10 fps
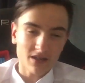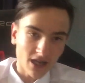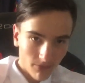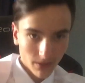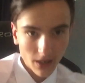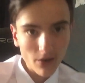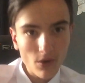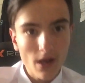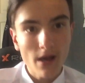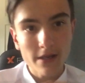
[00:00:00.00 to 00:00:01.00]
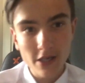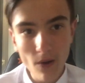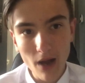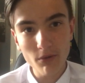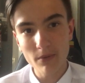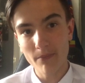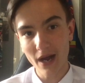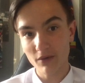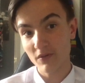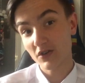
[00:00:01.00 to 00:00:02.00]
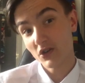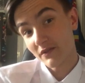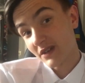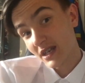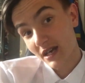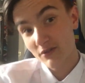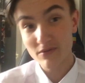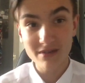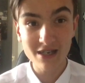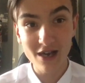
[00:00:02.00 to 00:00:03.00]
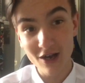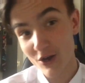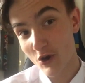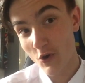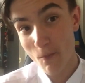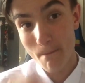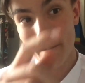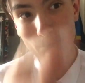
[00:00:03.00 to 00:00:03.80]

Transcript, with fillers: down below. So I will be back with another video. So,